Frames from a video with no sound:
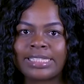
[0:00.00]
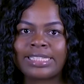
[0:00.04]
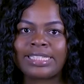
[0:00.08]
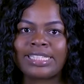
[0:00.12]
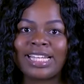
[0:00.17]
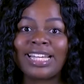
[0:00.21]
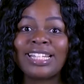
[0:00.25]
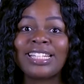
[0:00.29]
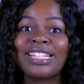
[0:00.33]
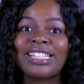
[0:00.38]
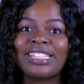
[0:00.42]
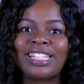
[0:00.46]

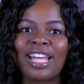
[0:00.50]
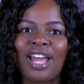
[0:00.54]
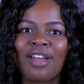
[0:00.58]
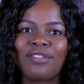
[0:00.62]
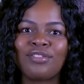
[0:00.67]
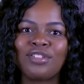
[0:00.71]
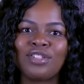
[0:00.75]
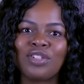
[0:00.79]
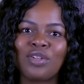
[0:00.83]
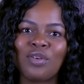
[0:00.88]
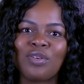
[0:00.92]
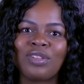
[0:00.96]
Studies
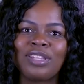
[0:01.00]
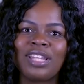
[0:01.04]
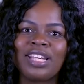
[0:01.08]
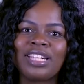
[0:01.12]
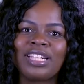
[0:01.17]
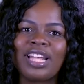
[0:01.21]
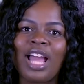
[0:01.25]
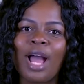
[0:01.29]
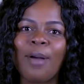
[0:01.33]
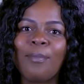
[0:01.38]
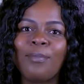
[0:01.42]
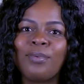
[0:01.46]
have shown
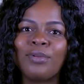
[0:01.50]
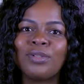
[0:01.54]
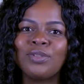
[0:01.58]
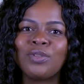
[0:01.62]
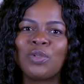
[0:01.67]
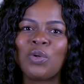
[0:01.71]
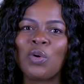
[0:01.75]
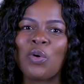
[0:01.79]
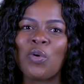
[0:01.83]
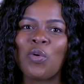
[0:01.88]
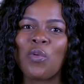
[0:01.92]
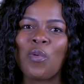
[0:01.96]
that
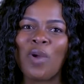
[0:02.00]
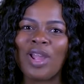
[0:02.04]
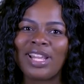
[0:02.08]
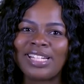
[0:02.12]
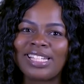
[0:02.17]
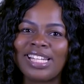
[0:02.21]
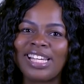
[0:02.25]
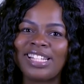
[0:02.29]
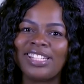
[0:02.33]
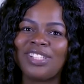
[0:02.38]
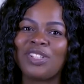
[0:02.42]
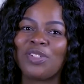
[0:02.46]
couples who
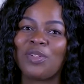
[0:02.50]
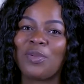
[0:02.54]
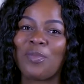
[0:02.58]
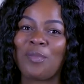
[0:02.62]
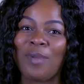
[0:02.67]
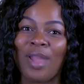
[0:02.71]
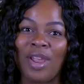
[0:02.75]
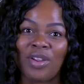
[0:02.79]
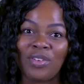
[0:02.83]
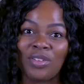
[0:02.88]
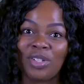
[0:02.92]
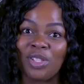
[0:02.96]
wait until
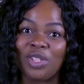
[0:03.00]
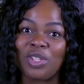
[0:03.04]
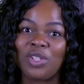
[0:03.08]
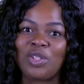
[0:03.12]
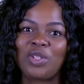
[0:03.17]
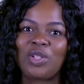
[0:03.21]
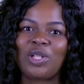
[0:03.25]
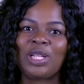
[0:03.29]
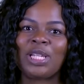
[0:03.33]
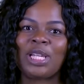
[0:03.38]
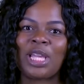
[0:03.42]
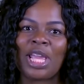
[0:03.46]

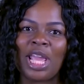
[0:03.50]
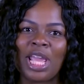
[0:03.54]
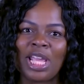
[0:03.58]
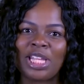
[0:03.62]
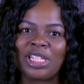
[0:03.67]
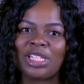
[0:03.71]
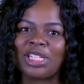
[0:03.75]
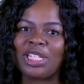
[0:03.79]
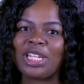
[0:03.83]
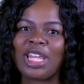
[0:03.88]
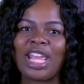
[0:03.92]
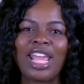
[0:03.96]
marriage to
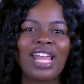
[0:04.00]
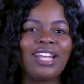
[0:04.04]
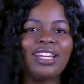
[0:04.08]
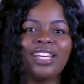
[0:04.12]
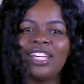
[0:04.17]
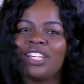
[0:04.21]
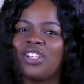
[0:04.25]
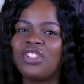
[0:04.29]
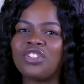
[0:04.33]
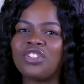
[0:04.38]
engage in any